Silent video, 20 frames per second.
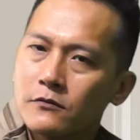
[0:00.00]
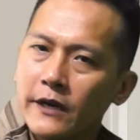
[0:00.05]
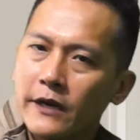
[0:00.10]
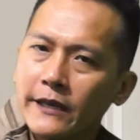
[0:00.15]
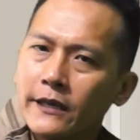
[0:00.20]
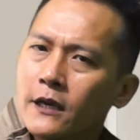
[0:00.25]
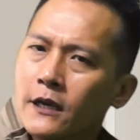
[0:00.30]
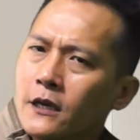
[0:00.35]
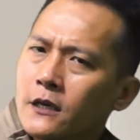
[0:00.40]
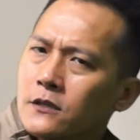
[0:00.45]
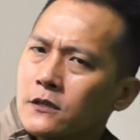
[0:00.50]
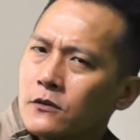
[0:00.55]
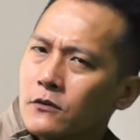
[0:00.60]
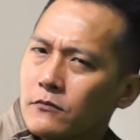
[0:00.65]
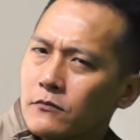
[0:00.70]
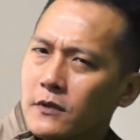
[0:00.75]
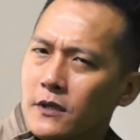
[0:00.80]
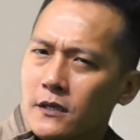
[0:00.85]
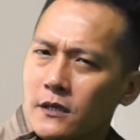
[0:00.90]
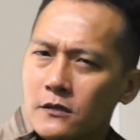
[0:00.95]
right.
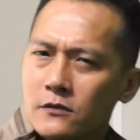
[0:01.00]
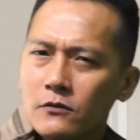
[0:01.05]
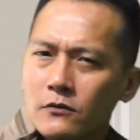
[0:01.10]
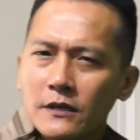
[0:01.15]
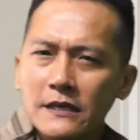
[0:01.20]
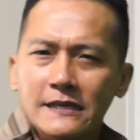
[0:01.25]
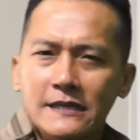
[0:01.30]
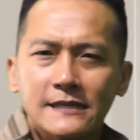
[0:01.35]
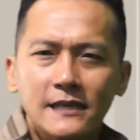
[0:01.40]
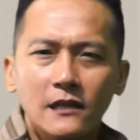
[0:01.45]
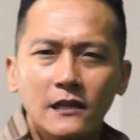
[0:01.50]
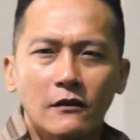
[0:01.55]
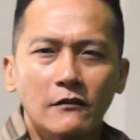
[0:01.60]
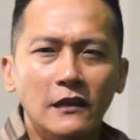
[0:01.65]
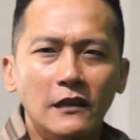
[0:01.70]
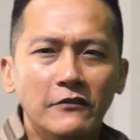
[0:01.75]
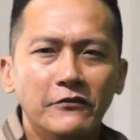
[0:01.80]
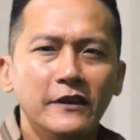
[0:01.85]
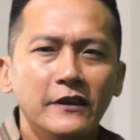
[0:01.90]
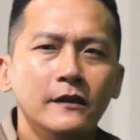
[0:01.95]
So instead of
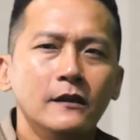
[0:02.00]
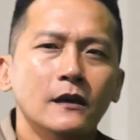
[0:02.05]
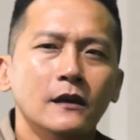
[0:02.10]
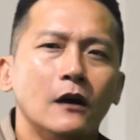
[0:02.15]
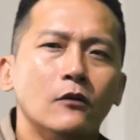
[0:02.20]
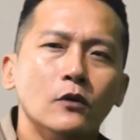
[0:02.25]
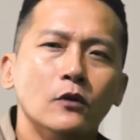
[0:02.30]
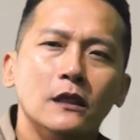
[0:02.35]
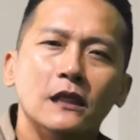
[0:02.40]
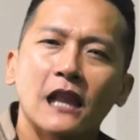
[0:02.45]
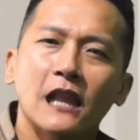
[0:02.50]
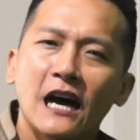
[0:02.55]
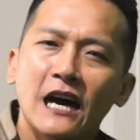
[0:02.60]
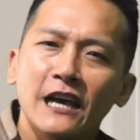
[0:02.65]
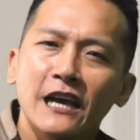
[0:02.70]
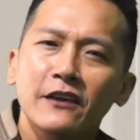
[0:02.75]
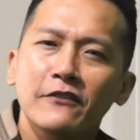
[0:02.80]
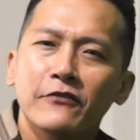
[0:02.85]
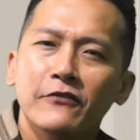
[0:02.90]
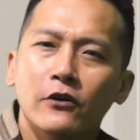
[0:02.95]
leaving our
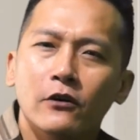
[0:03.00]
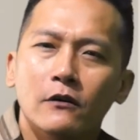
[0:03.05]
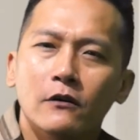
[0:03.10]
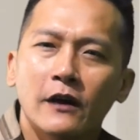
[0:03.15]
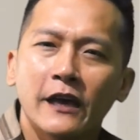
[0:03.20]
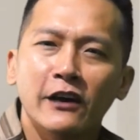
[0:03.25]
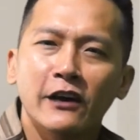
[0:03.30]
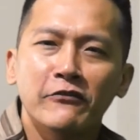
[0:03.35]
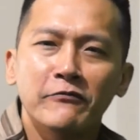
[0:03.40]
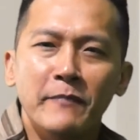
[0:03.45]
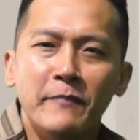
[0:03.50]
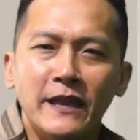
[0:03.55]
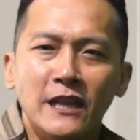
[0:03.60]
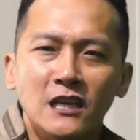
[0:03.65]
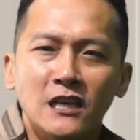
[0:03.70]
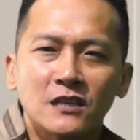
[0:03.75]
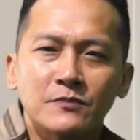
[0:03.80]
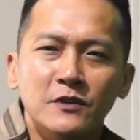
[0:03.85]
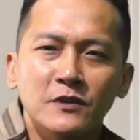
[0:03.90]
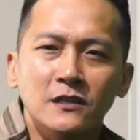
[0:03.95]
life or health
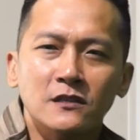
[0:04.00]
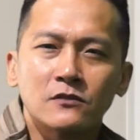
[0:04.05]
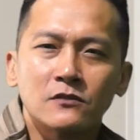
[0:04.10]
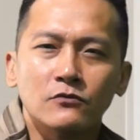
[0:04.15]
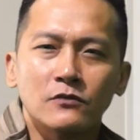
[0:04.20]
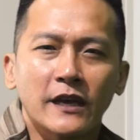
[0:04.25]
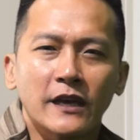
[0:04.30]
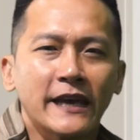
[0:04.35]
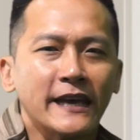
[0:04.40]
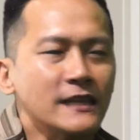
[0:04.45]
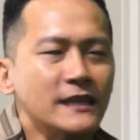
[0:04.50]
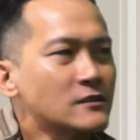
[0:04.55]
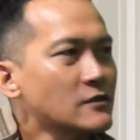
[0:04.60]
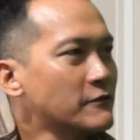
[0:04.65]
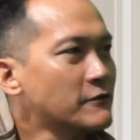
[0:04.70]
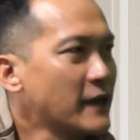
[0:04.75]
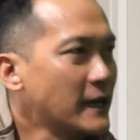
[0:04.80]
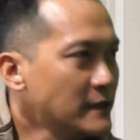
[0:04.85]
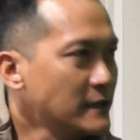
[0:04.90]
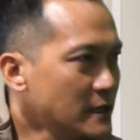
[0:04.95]
management to the hands
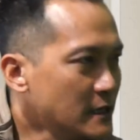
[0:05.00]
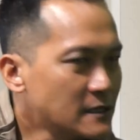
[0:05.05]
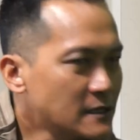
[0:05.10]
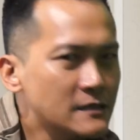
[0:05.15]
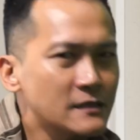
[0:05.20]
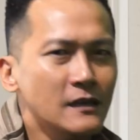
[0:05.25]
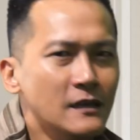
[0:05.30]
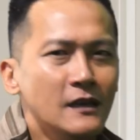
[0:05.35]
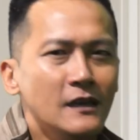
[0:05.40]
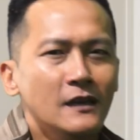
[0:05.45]
of others,